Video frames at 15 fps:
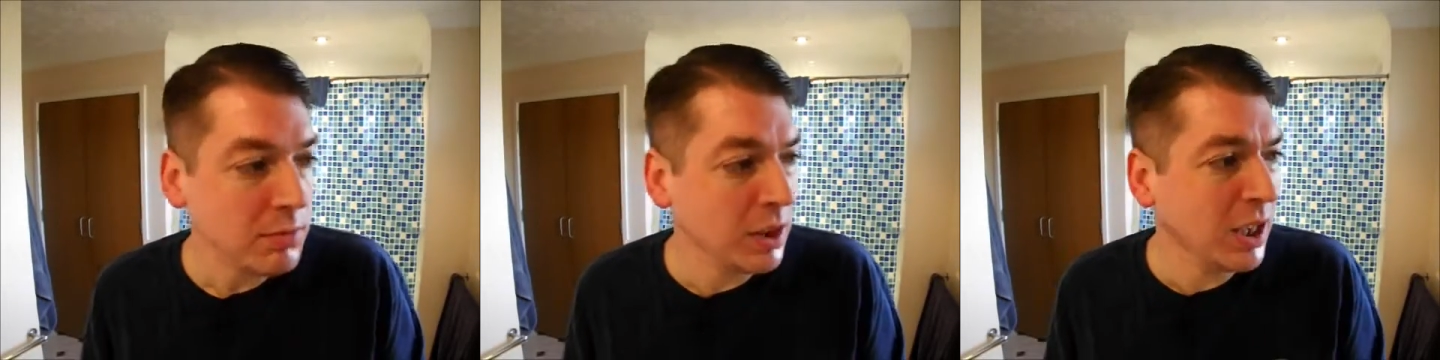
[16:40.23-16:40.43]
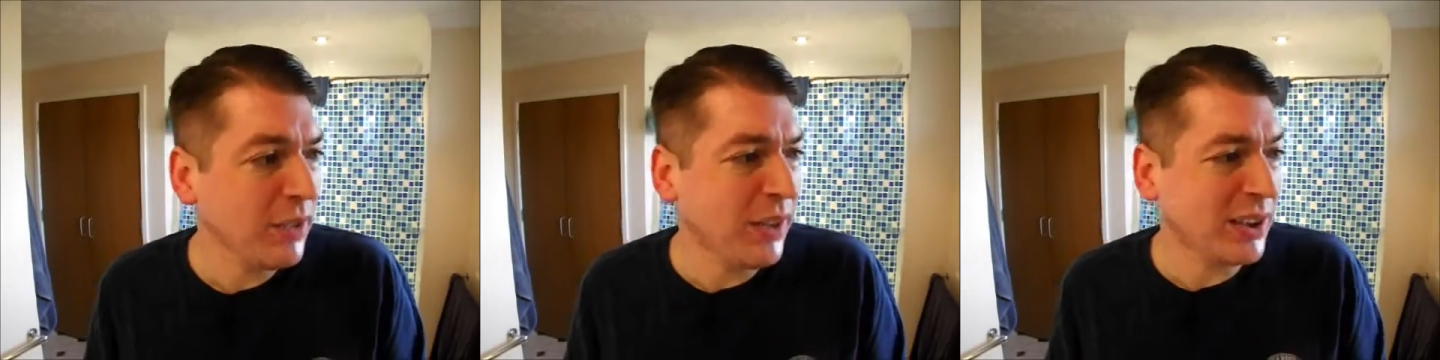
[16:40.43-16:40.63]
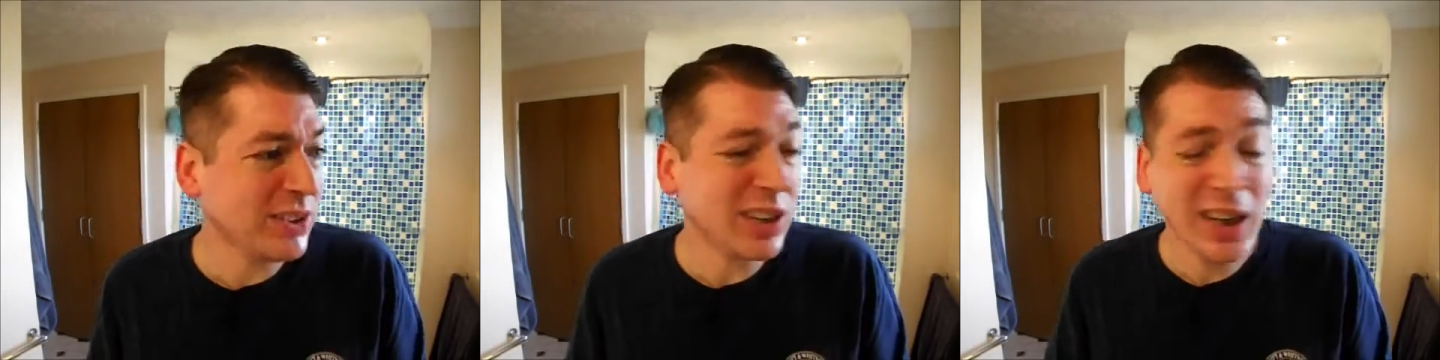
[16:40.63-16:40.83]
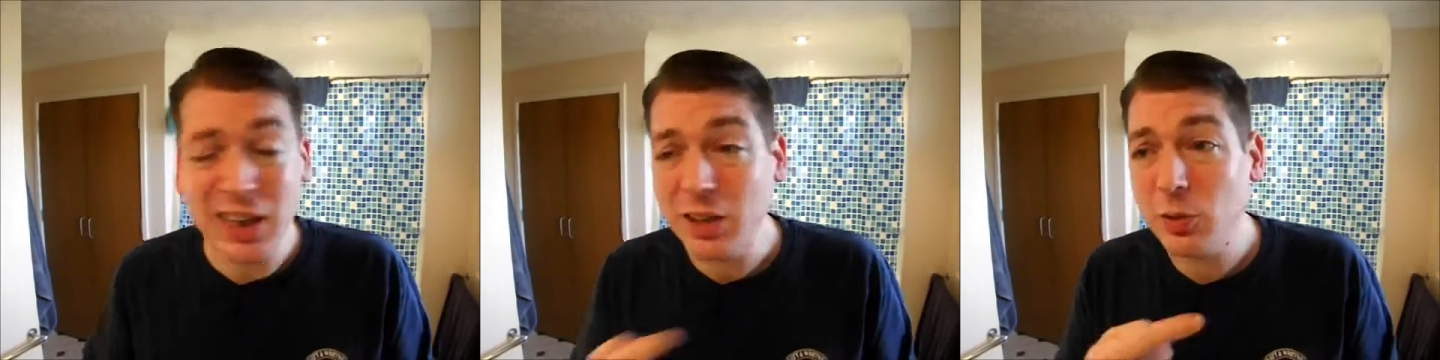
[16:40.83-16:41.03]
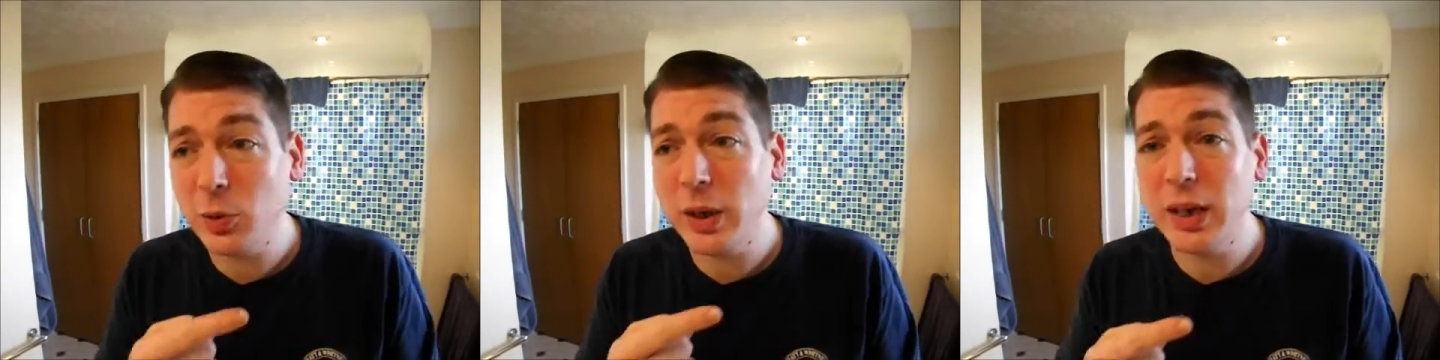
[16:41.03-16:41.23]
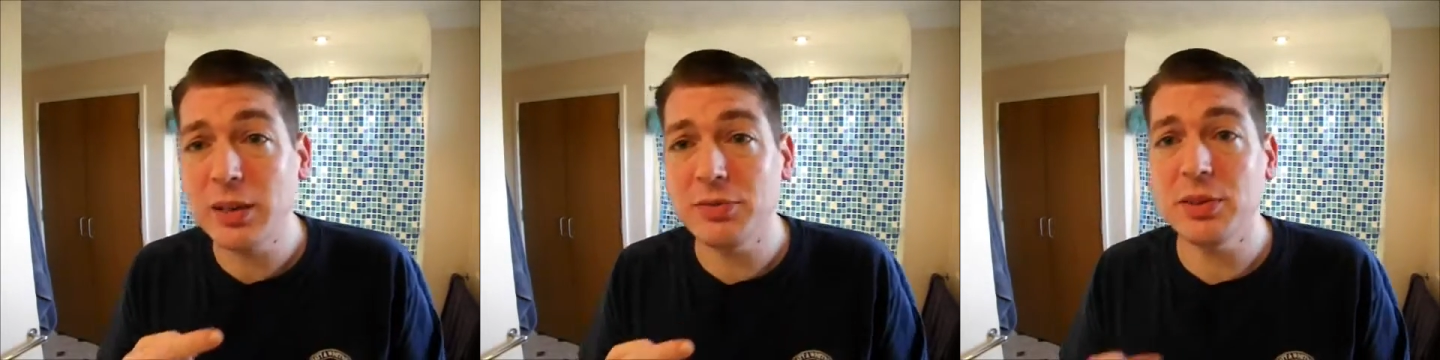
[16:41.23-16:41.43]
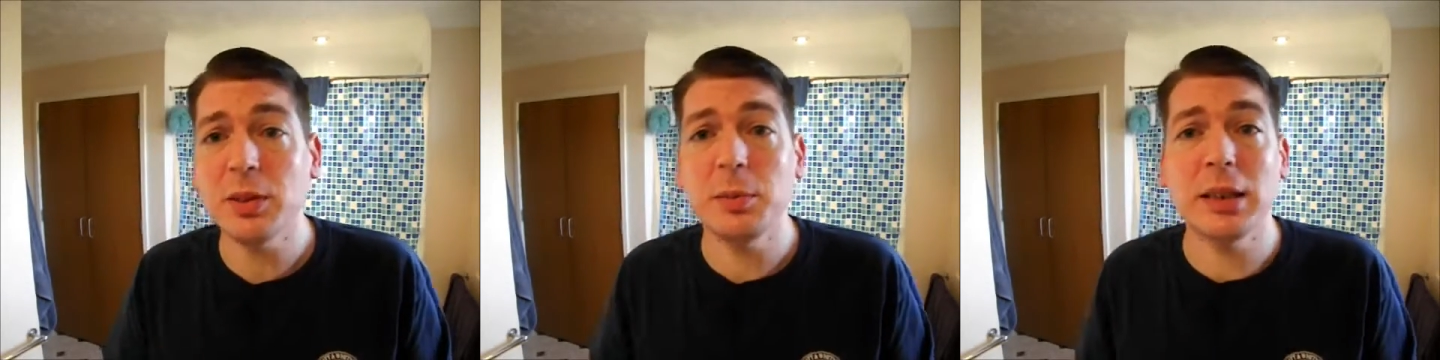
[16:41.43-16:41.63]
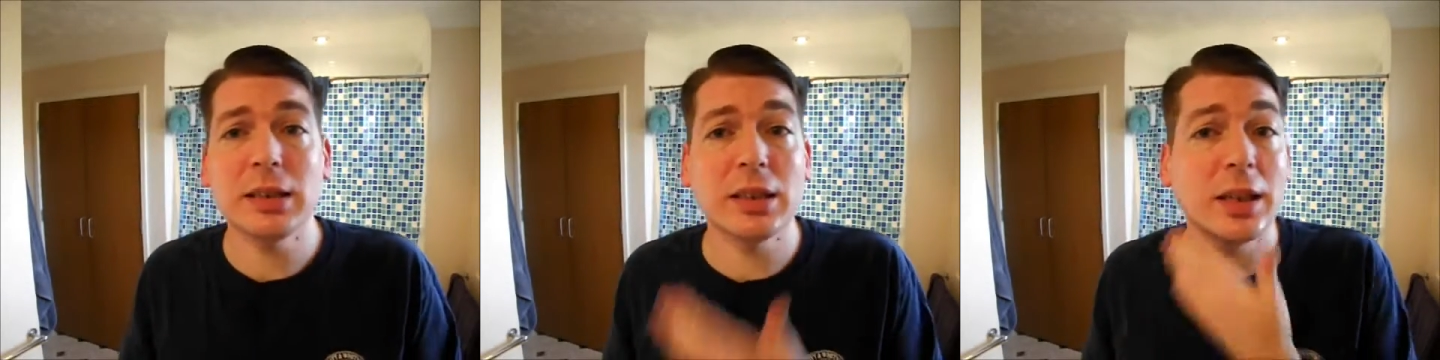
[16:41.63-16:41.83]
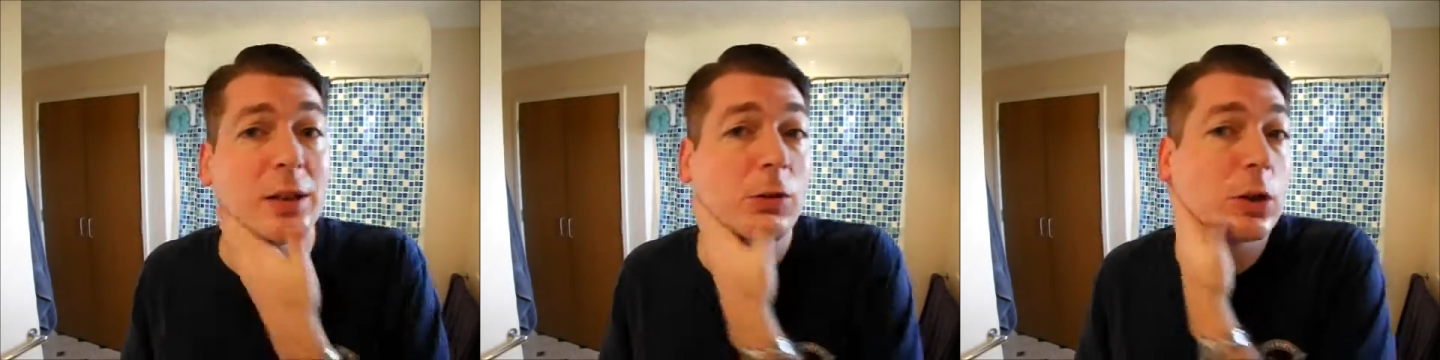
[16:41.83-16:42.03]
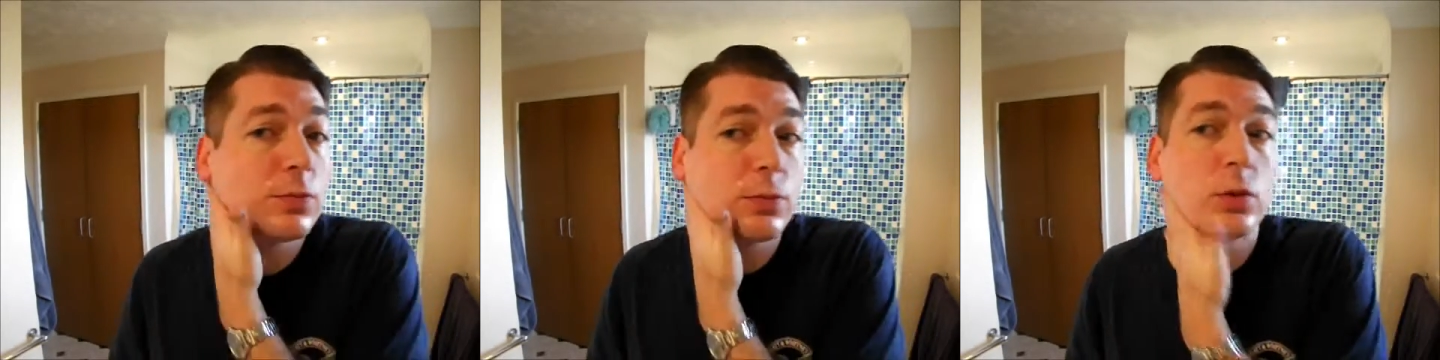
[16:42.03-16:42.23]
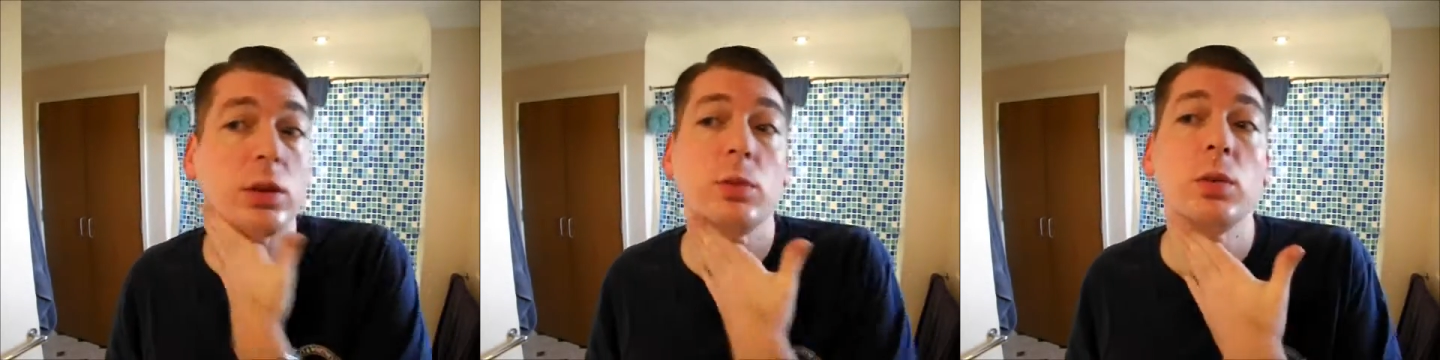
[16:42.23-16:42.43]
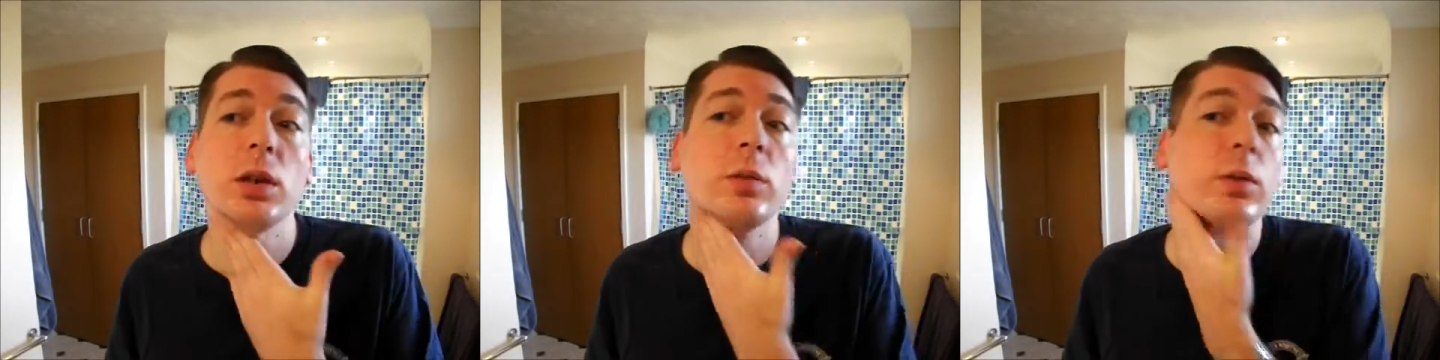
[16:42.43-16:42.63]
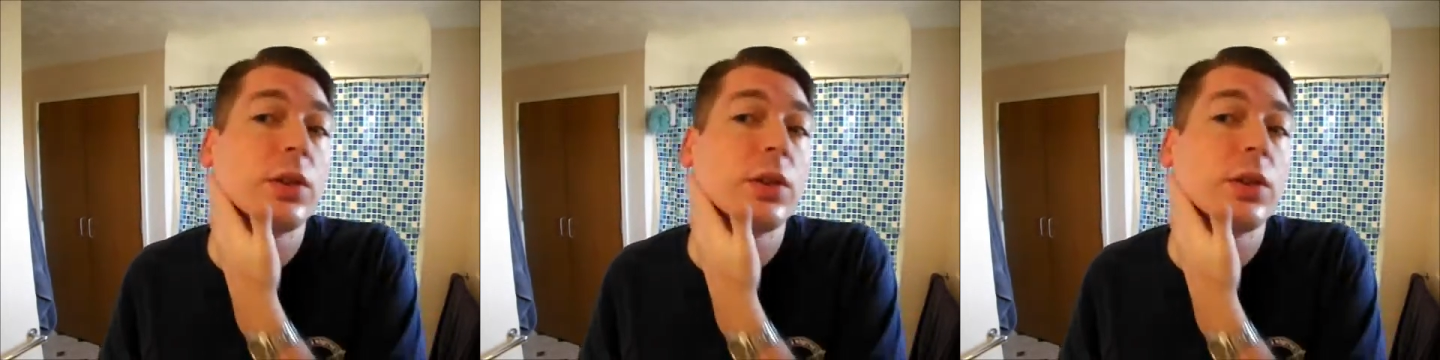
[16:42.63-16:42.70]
And that's kind of the way I feel about that R41